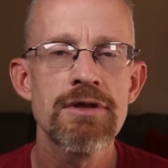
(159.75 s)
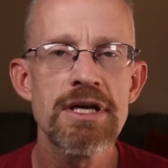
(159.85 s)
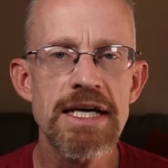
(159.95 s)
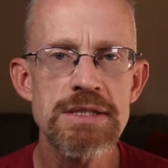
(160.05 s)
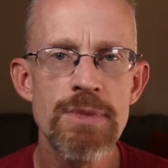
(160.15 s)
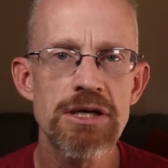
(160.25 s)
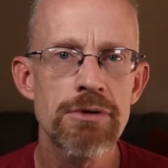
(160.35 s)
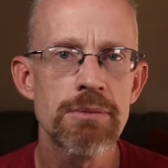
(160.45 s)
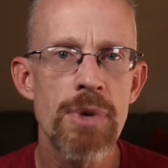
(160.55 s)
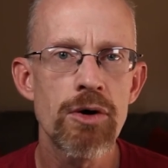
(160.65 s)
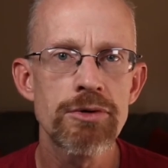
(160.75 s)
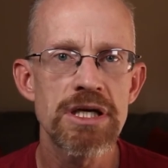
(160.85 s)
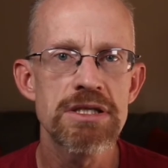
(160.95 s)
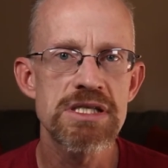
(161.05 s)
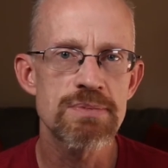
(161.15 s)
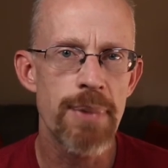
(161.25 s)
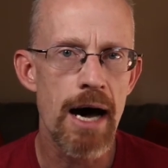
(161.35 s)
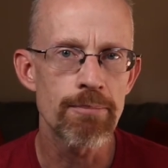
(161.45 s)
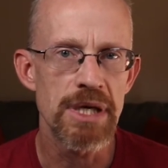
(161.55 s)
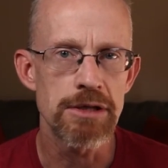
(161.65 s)
The next metering mode is
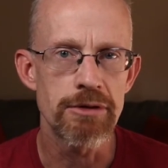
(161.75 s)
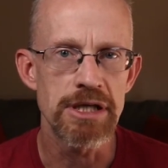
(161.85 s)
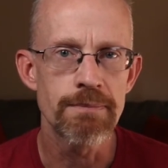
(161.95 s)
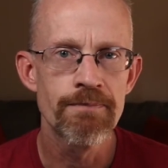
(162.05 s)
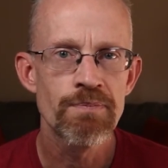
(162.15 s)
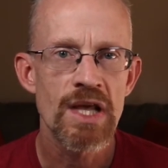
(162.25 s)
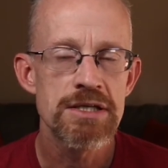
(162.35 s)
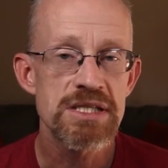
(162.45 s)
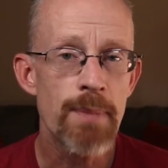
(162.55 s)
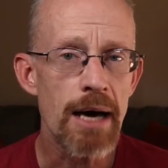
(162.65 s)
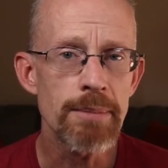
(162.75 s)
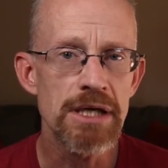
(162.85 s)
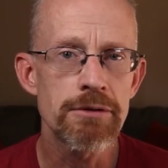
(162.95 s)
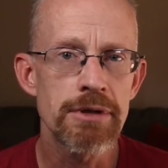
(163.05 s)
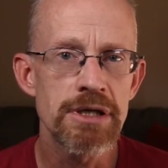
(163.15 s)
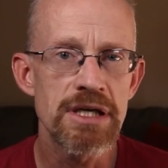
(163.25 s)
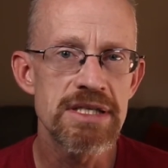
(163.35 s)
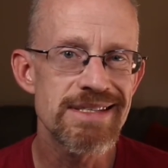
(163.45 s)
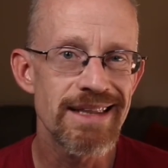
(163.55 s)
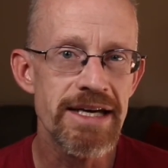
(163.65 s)
spot metering. Spot metering
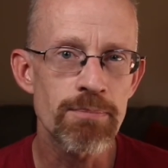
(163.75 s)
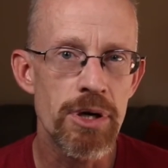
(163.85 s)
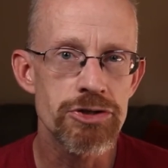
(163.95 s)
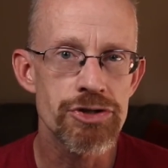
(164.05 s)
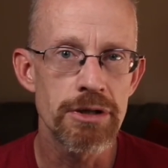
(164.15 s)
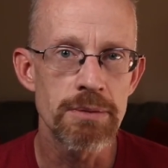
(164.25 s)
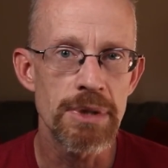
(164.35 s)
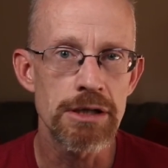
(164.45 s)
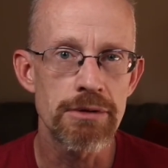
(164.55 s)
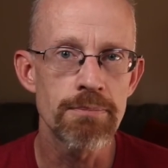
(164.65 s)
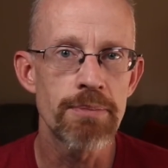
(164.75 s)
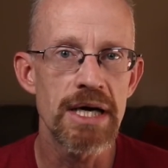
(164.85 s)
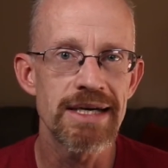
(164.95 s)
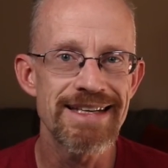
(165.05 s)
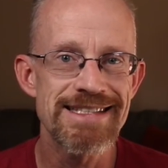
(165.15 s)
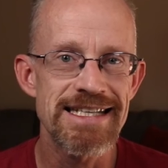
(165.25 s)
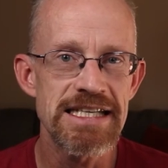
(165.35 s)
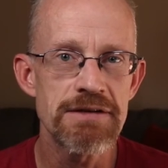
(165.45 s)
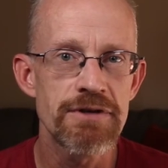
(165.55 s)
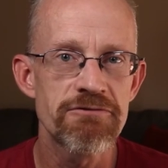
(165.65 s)
is like partially metering, but it's
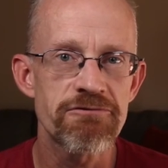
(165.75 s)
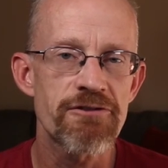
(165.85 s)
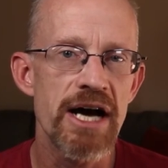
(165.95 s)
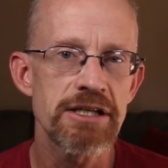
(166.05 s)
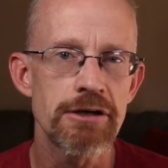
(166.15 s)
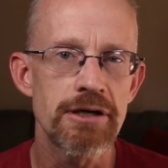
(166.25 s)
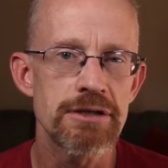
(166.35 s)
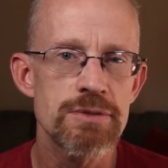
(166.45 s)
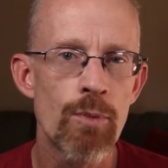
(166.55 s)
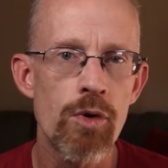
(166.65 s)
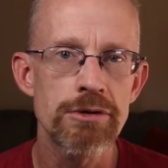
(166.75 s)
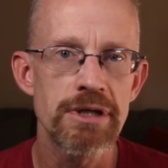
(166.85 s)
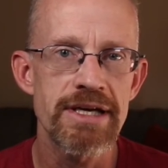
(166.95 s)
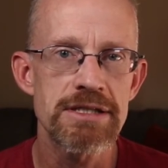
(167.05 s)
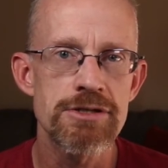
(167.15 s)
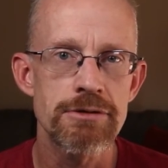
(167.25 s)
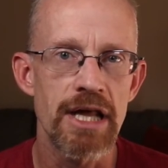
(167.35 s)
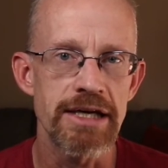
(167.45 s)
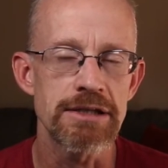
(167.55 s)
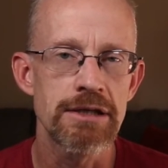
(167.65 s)
even finer. It's more
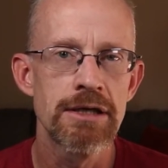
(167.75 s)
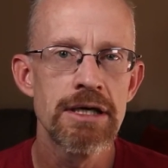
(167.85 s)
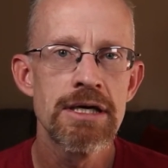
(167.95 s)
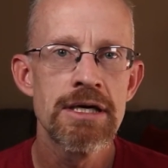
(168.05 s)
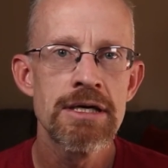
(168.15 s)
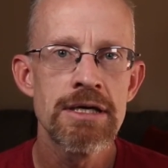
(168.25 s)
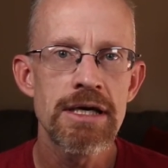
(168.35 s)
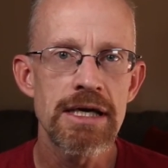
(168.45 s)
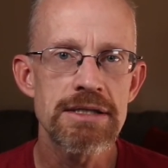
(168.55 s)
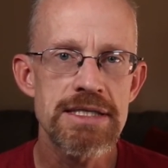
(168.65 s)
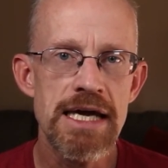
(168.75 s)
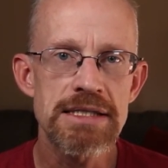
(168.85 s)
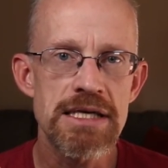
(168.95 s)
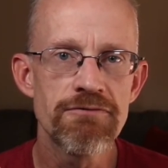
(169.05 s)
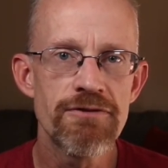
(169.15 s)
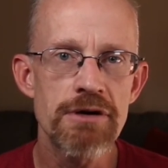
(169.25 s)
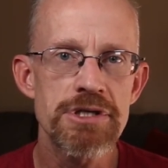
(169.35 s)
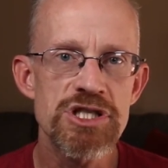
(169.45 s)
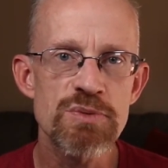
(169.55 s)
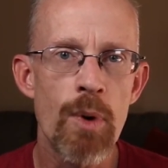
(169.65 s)
laser-like. It takes a
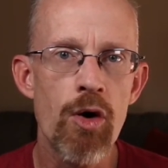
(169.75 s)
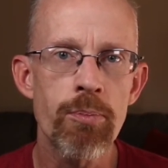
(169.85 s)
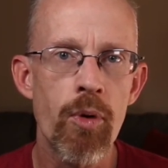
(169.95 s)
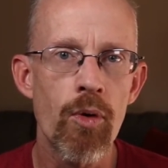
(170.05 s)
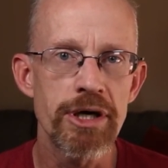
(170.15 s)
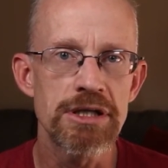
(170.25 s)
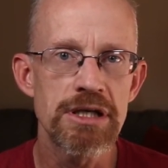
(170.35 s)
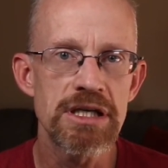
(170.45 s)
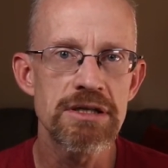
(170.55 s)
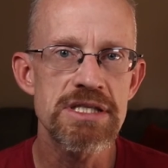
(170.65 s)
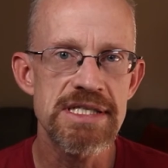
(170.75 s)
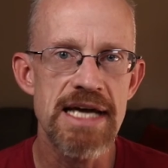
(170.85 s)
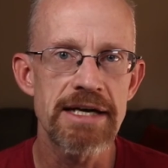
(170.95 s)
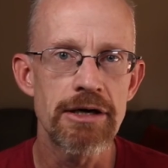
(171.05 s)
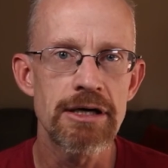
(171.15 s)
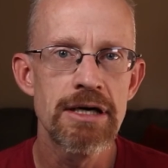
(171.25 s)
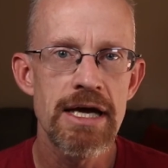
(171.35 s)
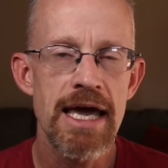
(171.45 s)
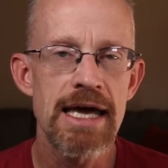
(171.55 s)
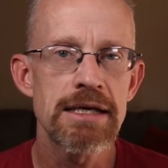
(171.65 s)
very small point in the center
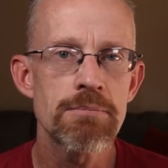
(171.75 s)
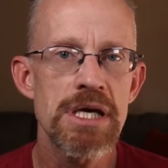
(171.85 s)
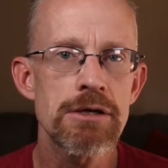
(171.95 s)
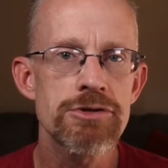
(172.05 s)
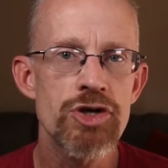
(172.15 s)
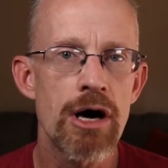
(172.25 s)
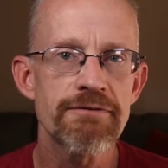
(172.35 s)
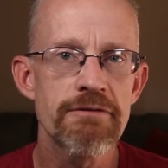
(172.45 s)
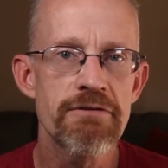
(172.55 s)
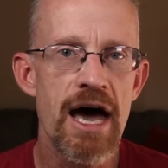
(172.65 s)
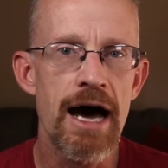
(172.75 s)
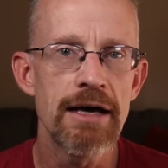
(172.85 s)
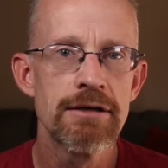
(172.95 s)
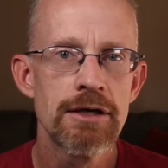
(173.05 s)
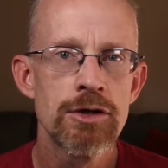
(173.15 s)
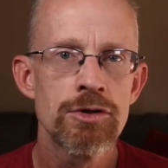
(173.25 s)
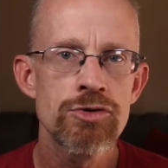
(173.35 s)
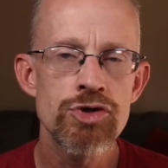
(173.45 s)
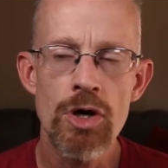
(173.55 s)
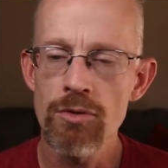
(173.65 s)
and it meters off of that.
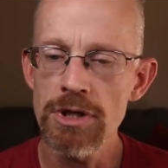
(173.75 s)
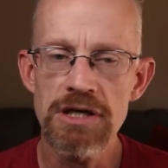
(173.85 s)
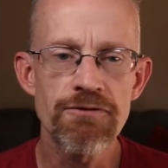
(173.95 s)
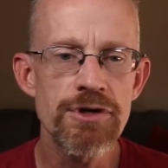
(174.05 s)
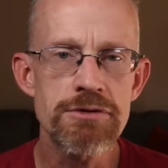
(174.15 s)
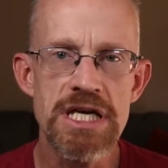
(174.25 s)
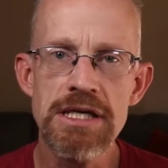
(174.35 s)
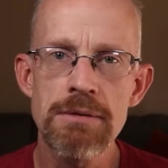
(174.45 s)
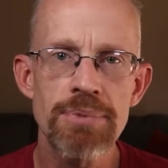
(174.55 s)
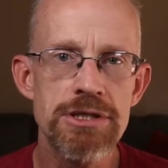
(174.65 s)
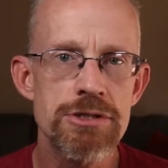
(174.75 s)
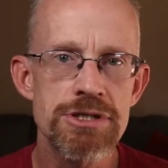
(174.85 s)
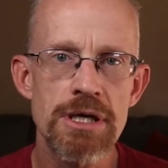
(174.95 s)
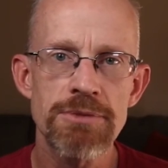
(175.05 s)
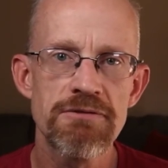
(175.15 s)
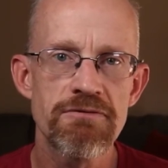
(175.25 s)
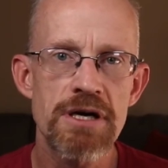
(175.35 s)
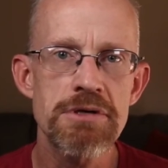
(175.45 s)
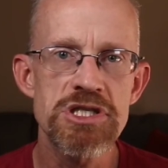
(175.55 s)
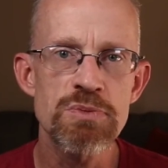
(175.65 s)
So if you're taking a picture of something
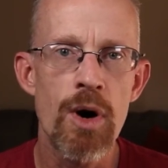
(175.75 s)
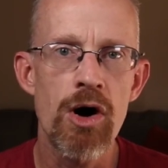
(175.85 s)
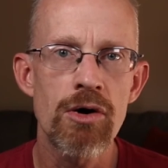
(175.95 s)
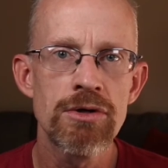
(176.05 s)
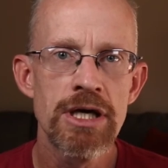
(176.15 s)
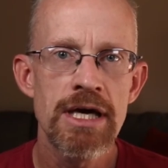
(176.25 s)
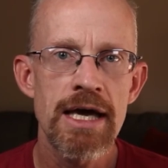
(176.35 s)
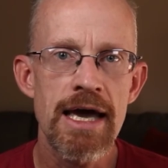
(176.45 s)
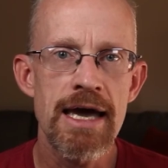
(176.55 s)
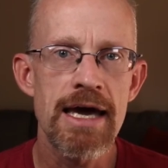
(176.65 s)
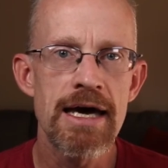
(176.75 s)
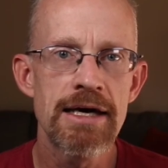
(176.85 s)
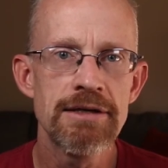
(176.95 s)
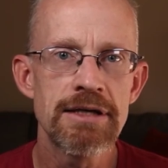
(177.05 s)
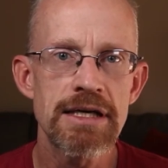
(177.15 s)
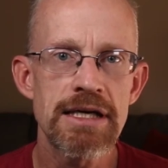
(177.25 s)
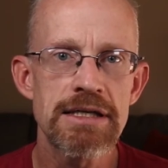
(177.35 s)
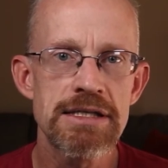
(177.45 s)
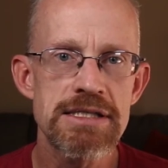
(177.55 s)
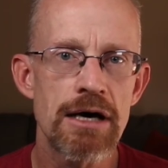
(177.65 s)
very small and
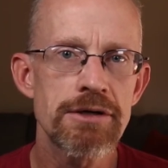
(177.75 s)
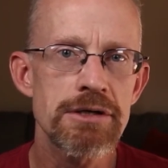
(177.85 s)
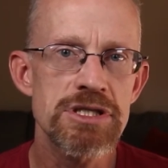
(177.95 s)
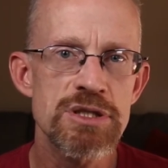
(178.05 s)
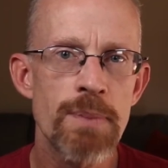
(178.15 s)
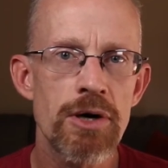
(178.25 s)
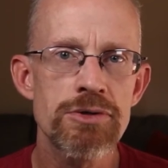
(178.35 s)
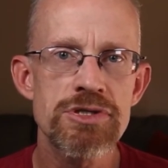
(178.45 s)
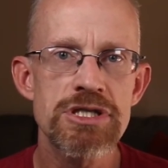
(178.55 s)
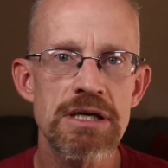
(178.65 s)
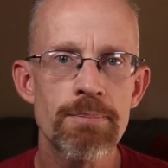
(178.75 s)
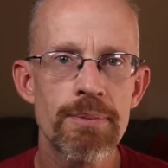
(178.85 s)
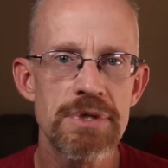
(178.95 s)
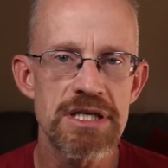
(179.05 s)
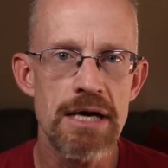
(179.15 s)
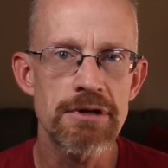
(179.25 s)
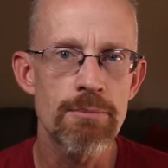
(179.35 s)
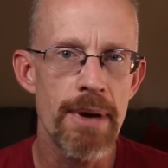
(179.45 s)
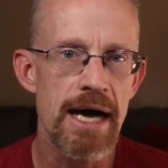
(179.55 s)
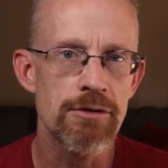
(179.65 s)
it is underexposed, yet
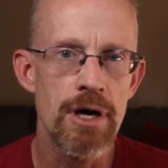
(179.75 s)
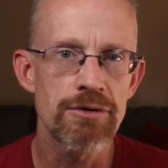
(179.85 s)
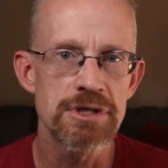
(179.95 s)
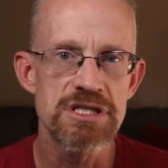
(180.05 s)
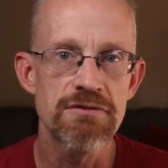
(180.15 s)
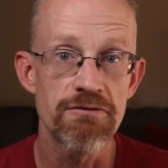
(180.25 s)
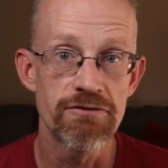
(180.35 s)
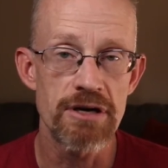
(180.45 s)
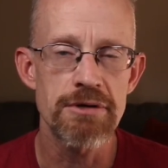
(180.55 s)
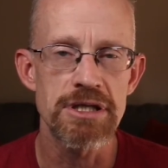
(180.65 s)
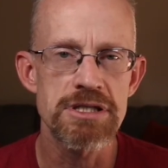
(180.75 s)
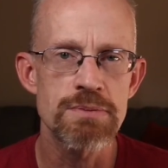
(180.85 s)
the background is very